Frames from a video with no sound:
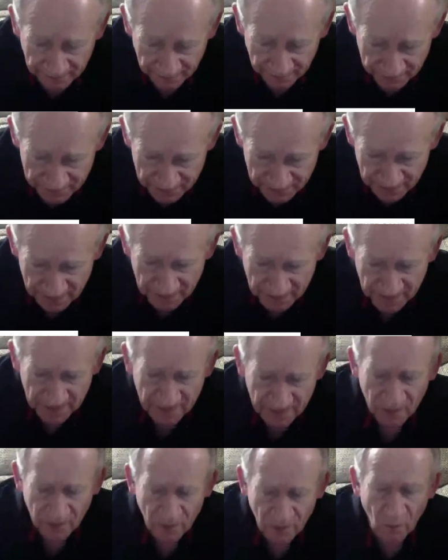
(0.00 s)
Okay,
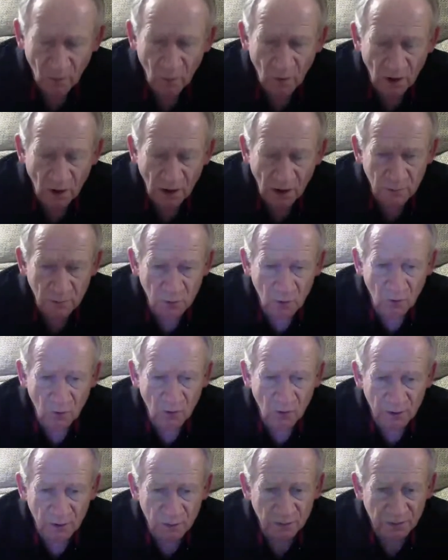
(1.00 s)
where I'm
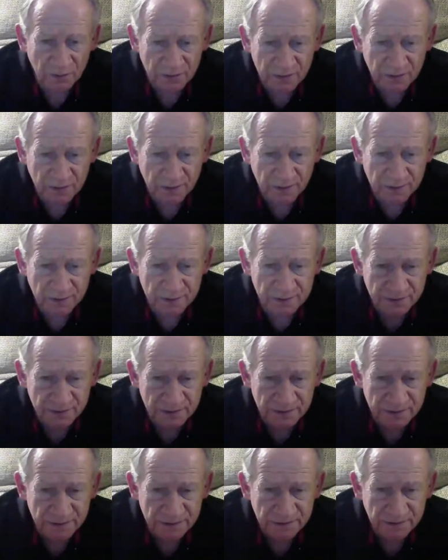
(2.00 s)
going with
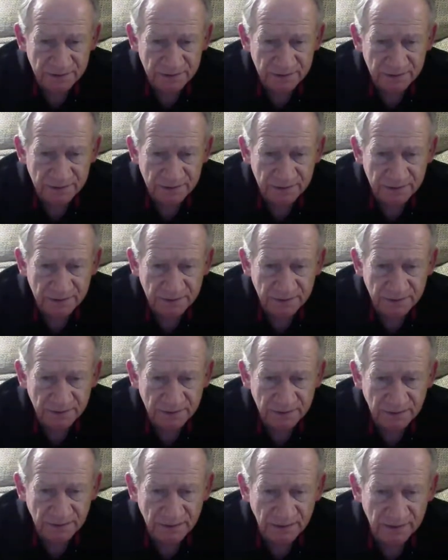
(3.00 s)
this
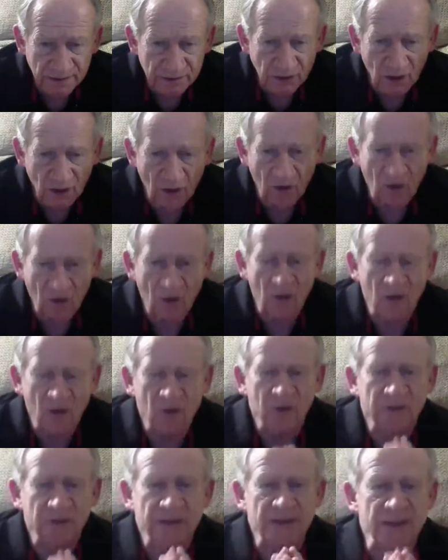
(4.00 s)
is
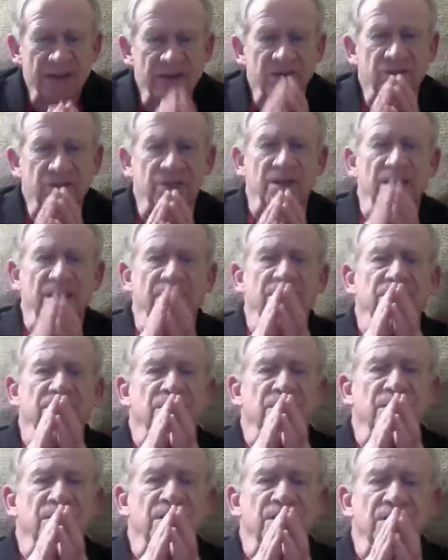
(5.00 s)
all these
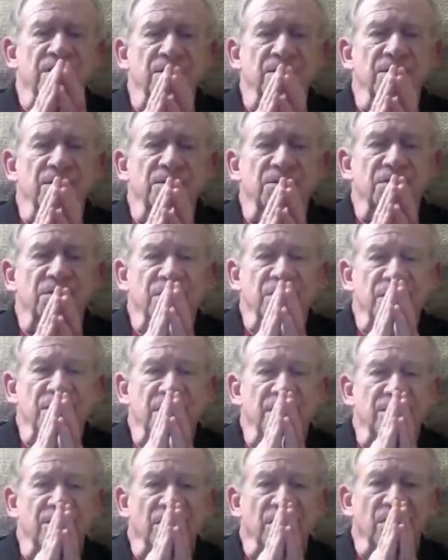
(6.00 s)
things that you
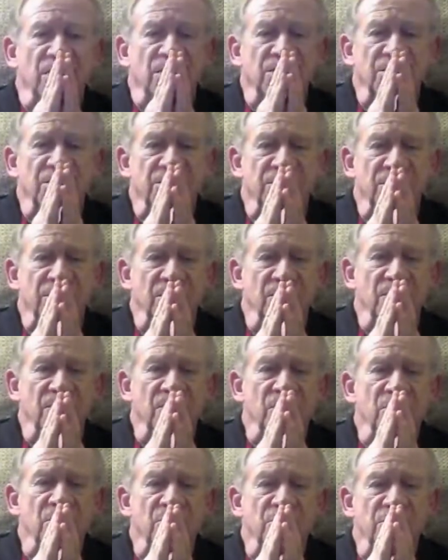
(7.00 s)
see that are
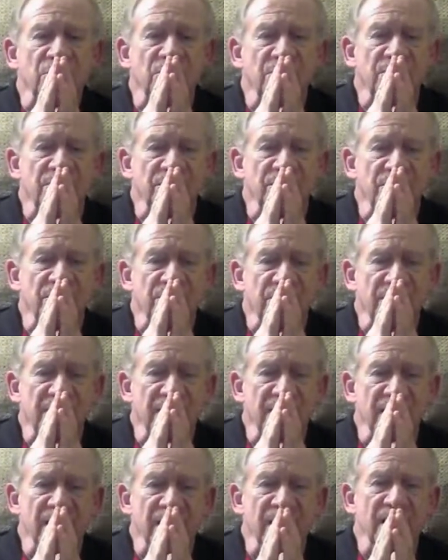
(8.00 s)
so
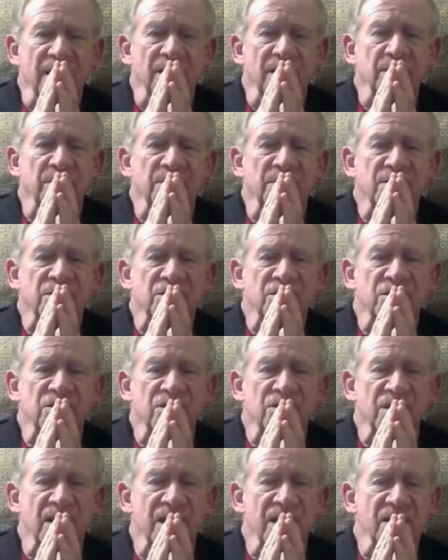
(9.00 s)
damn
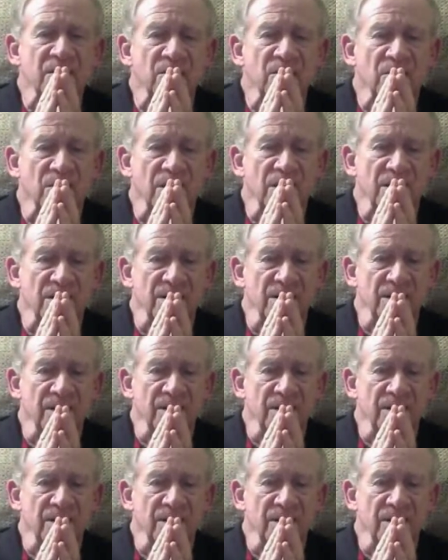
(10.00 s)
sacred